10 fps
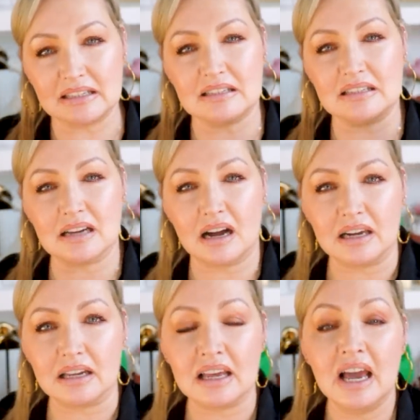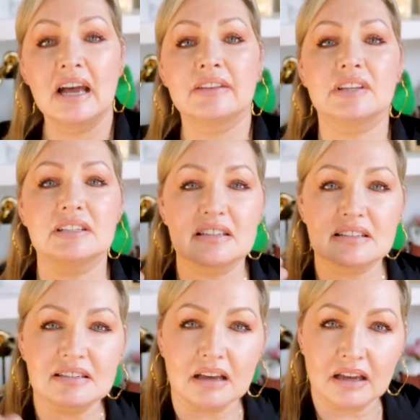the style, the
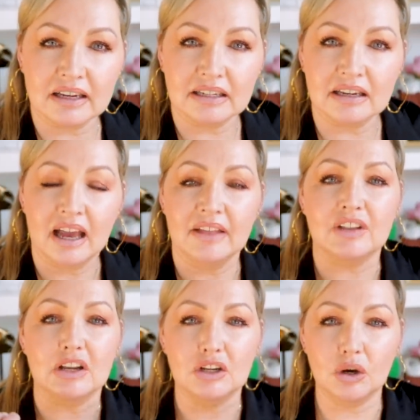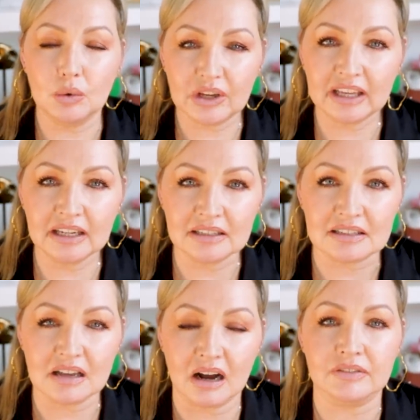design, the
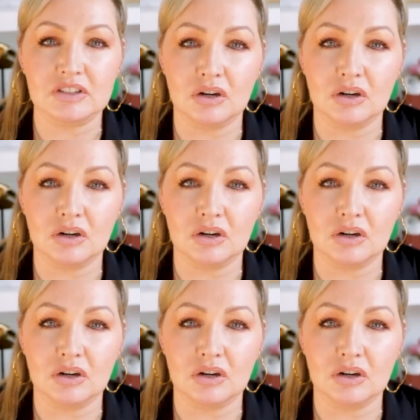low-keyness of it